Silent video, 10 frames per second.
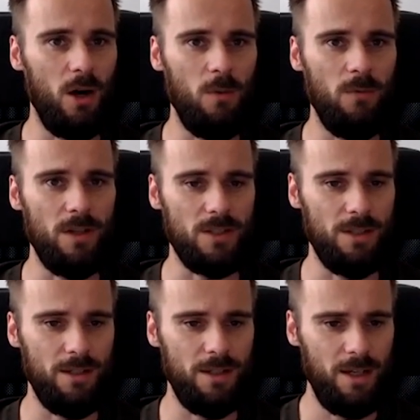
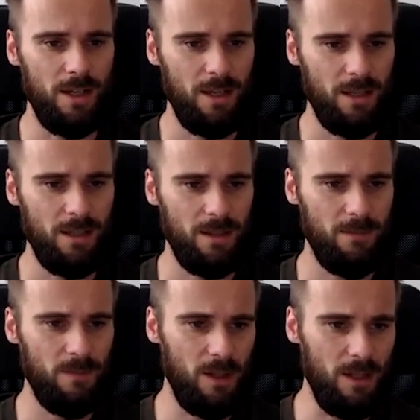obviously.
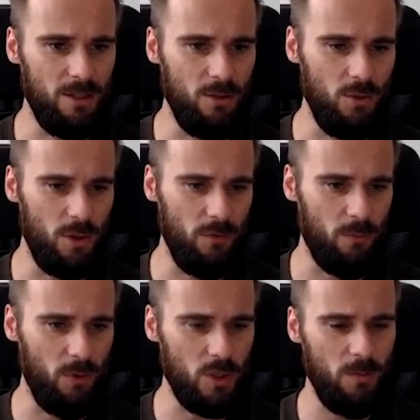LinkedIn, you have your
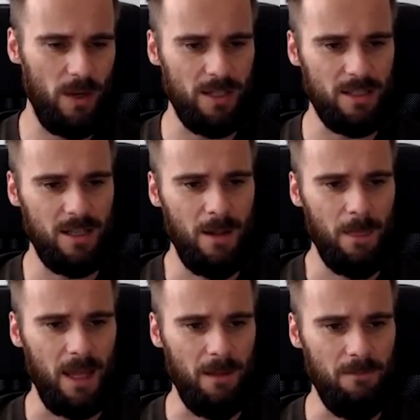prospect,
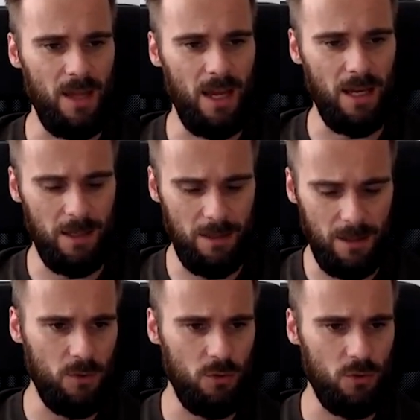and
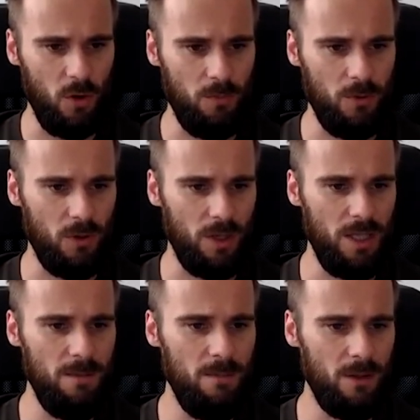then you drop your
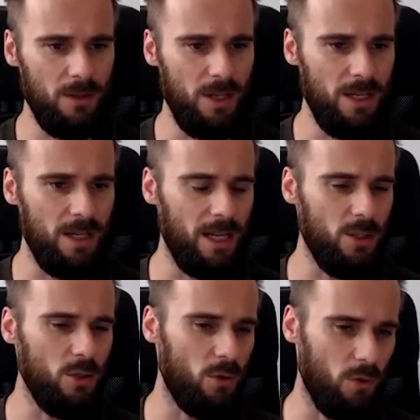email in here and
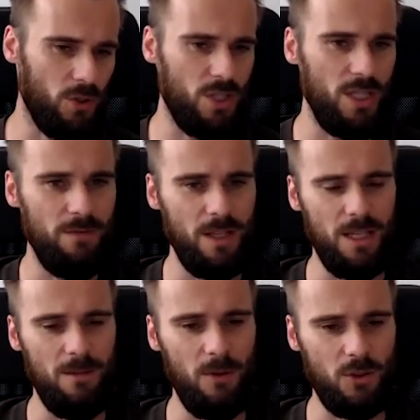you will receive the
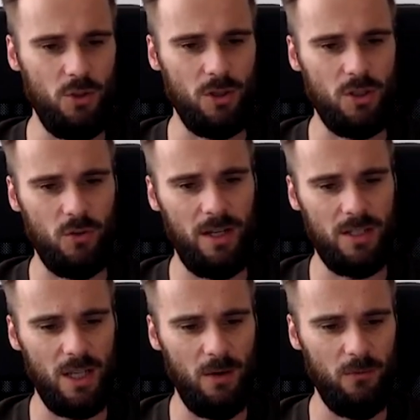email. So you can try
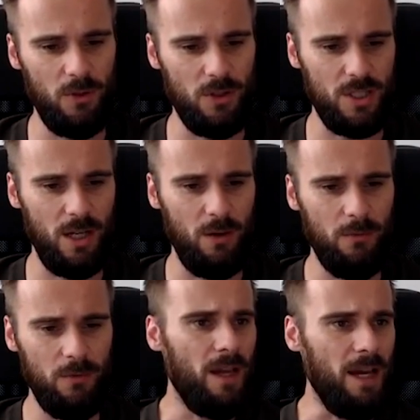this out for
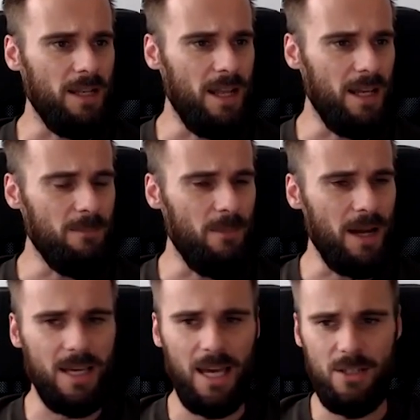yourself. And then in
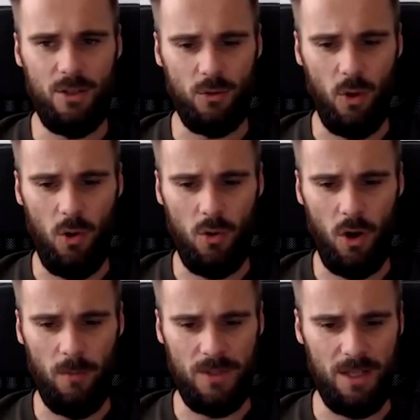my case, the role
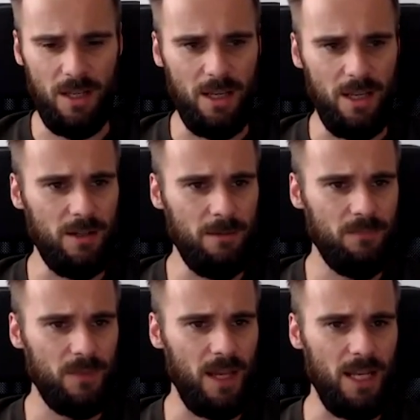comes in here
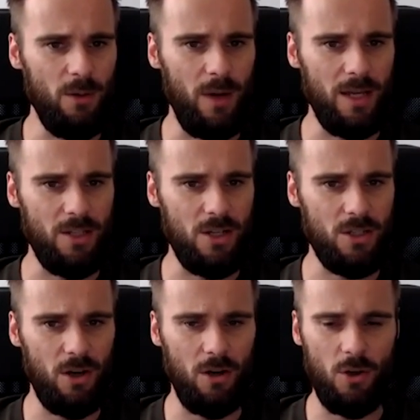and it will actually
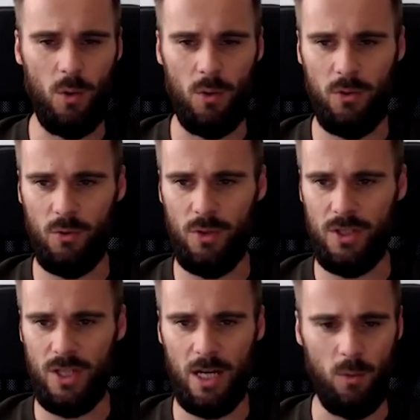start going through the
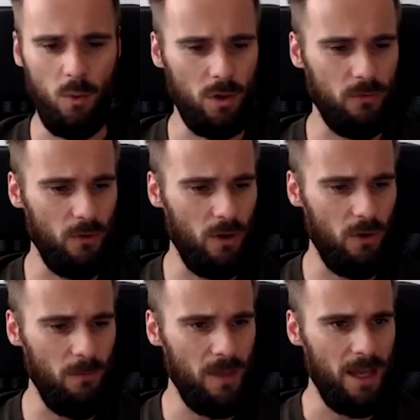entire
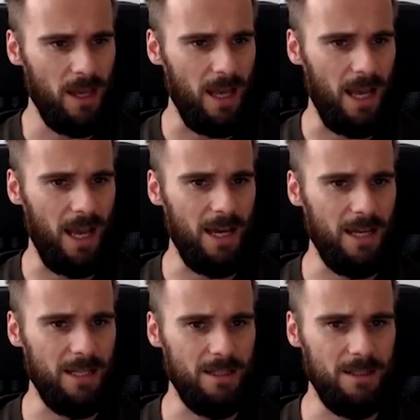workflow,
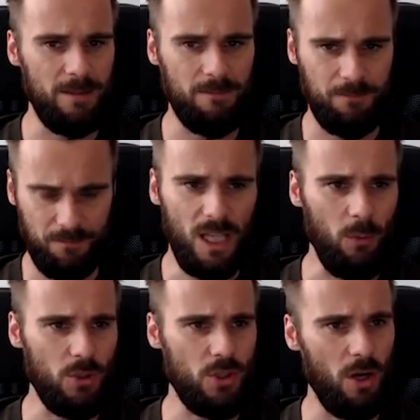and it
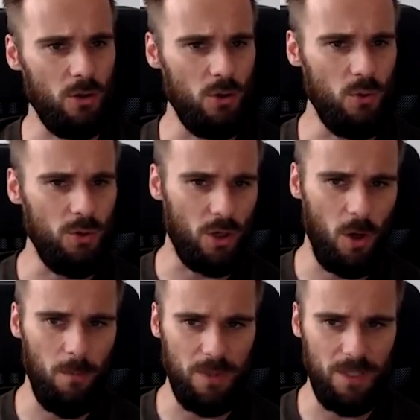will start doing the
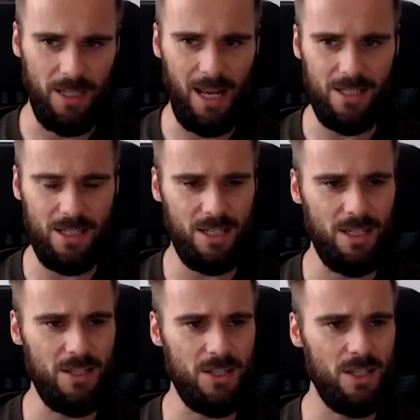company
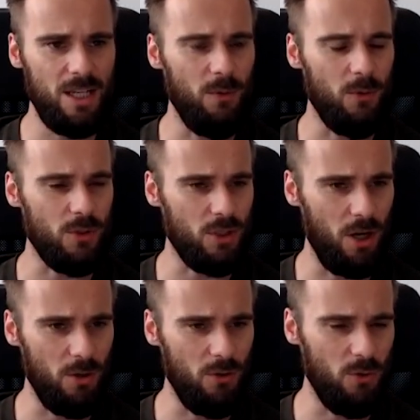analysis, it will
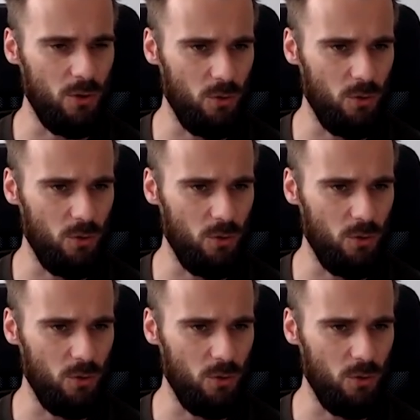start doing the